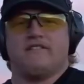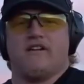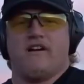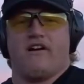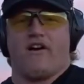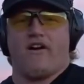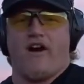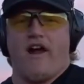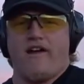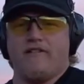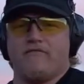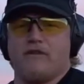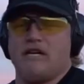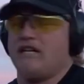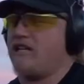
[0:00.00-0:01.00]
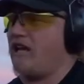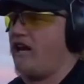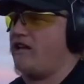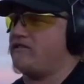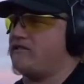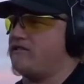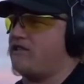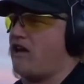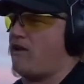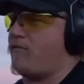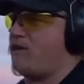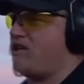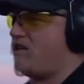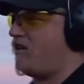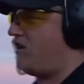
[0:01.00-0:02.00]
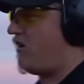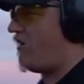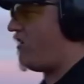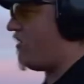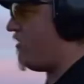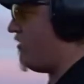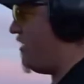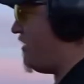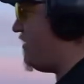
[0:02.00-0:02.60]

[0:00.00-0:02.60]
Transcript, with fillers: All right, well, ladies and gentlemen, there you go.